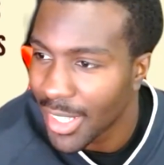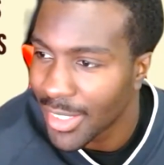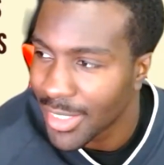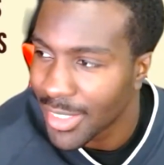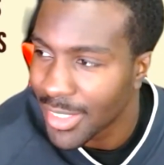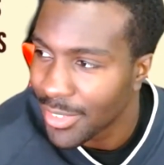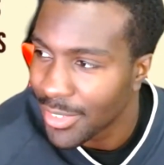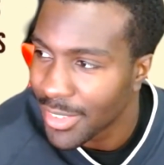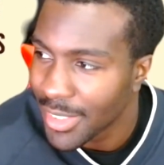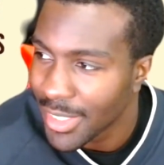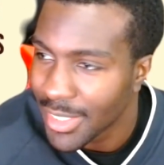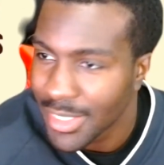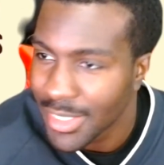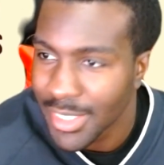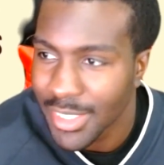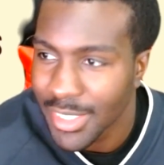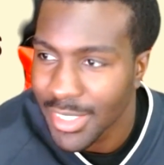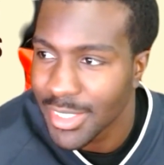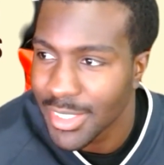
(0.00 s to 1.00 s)
I'll definitely need
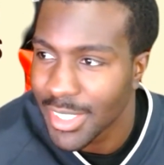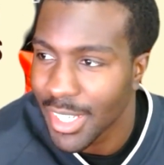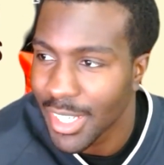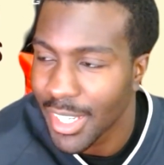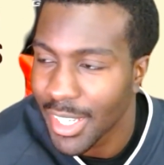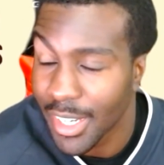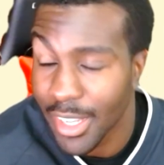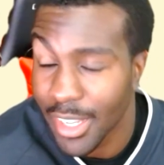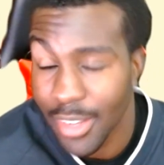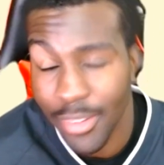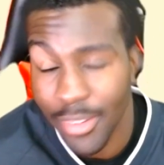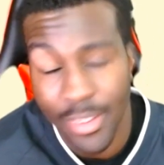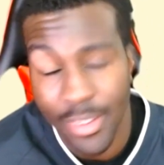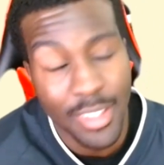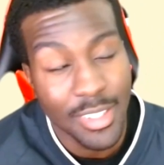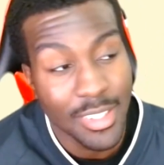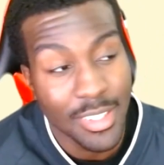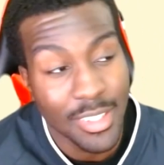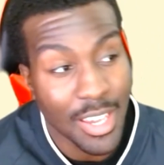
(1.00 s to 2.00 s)
to check it out.
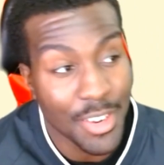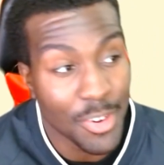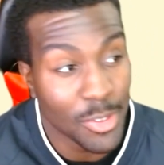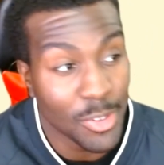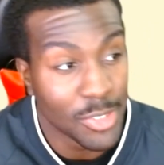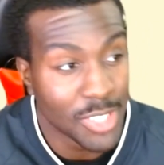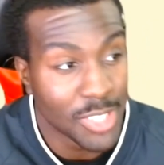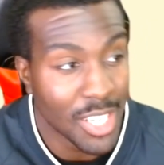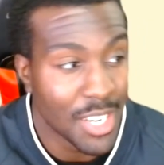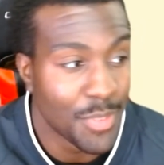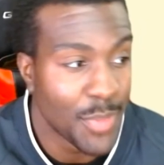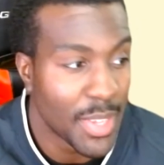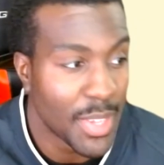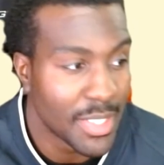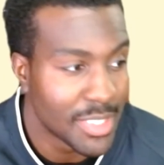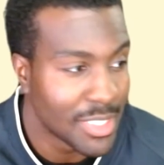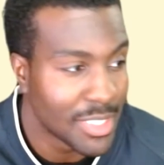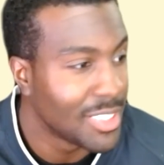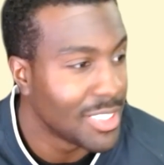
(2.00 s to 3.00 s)
I know Johnny
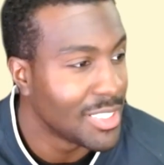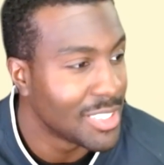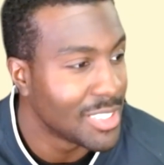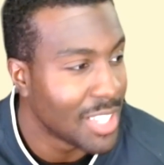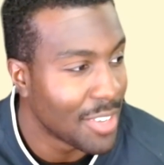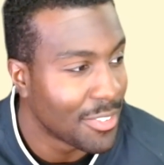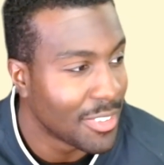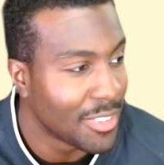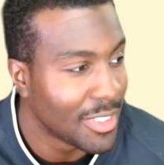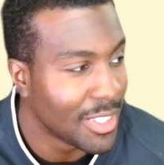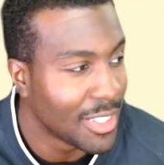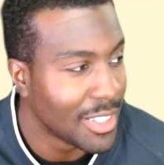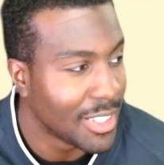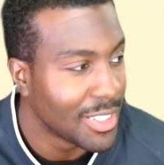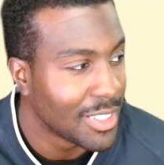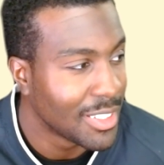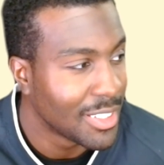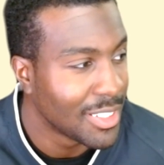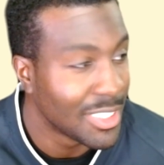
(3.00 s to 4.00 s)
Manziel.
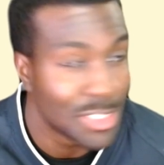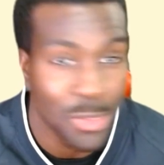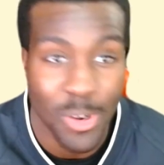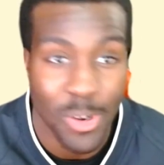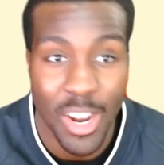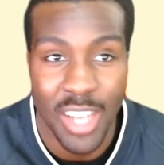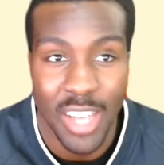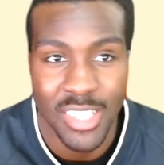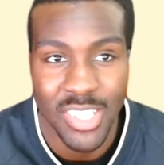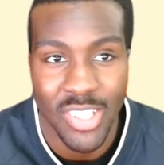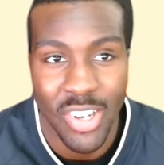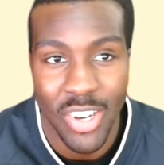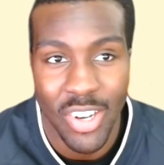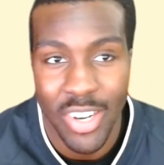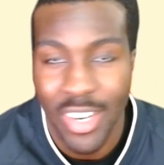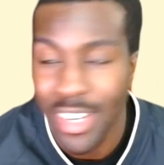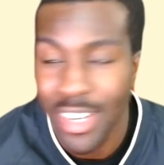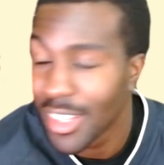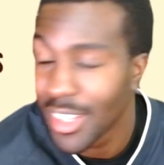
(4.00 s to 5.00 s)
He's a rock
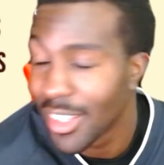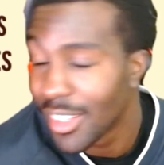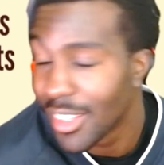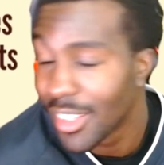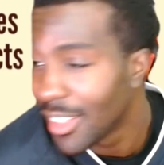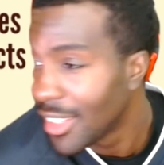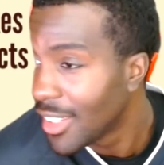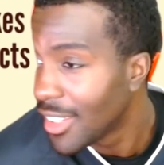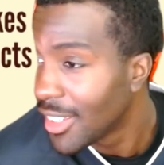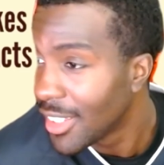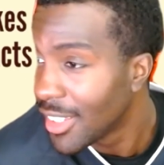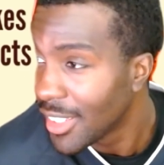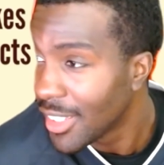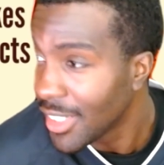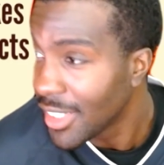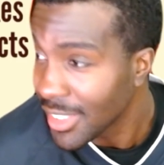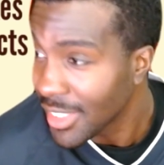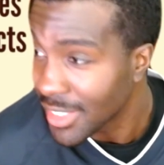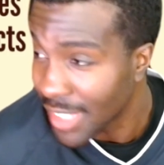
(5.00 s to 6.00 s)
star.
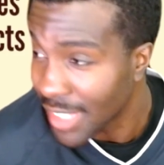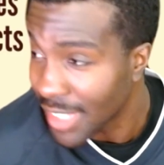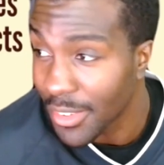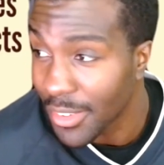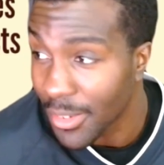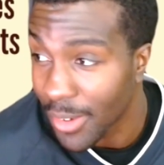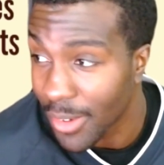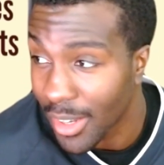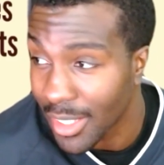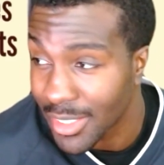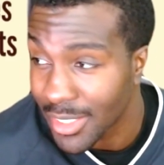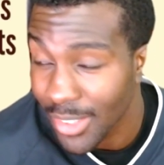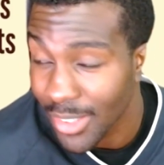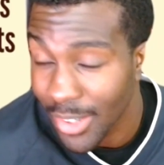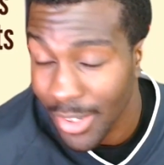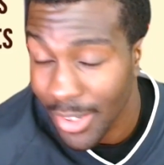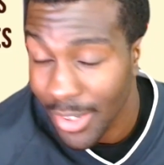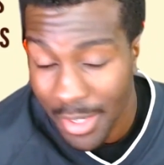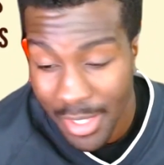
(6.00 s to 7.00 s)
He's definitely a rock
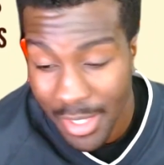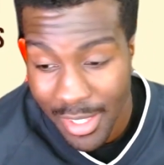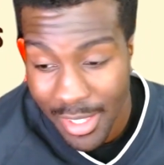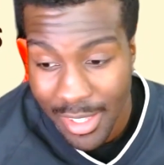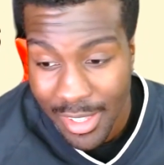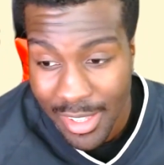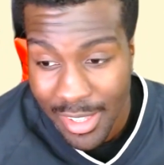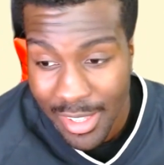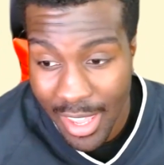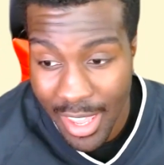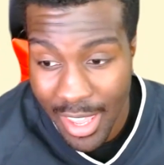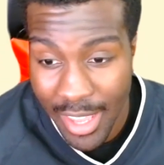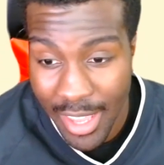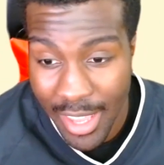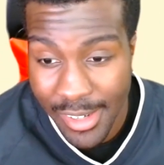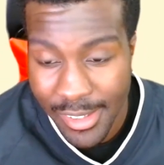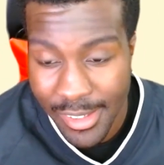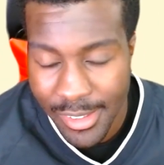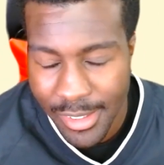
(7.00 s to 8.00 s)
star.
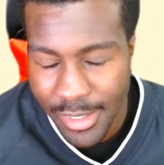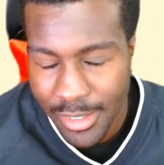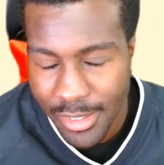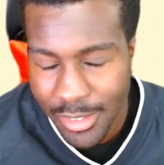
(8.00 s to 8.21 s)
And